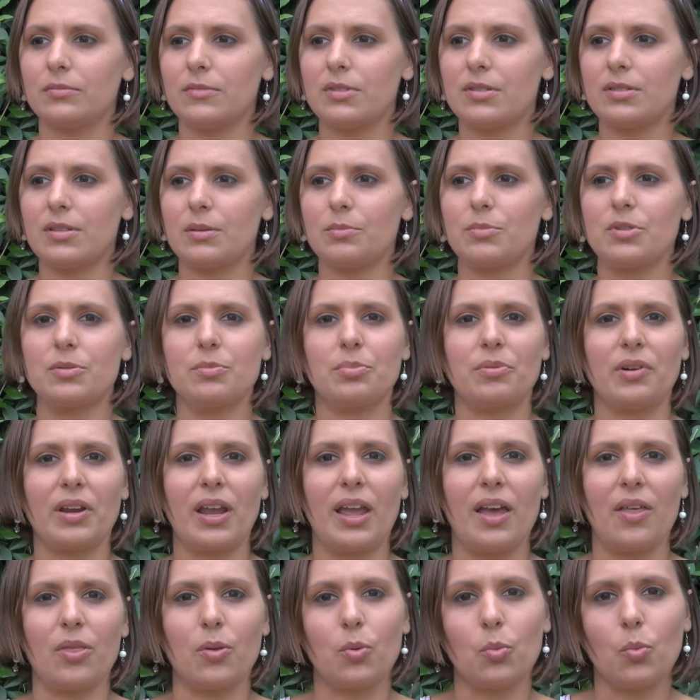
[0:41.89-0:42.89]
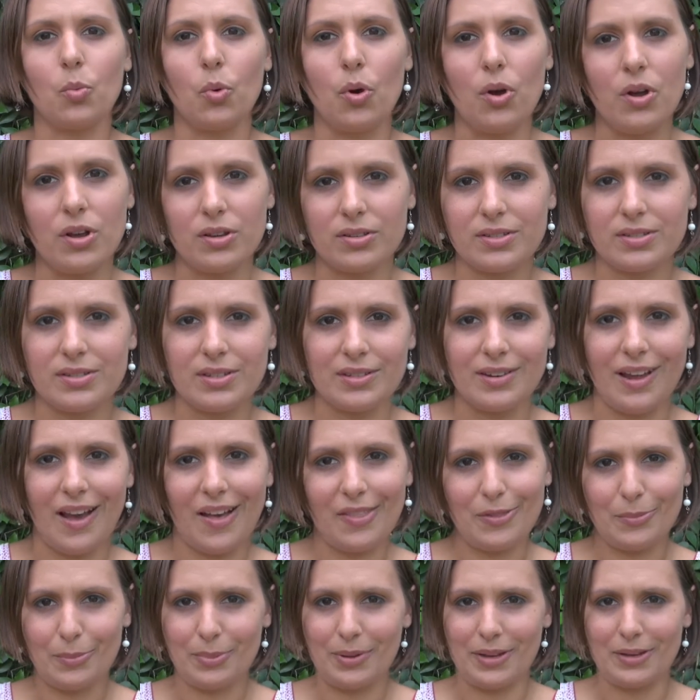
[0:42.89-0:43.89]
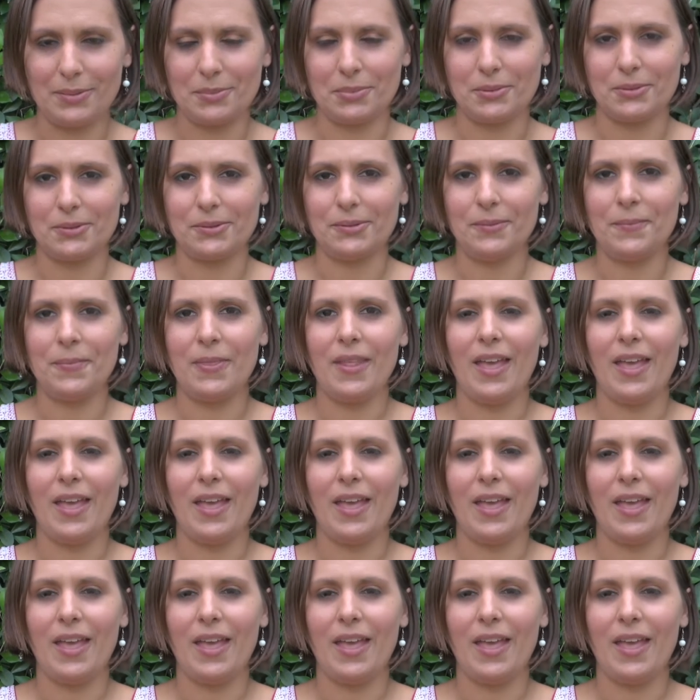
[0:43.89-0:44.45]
seem to bring out the worst in other people,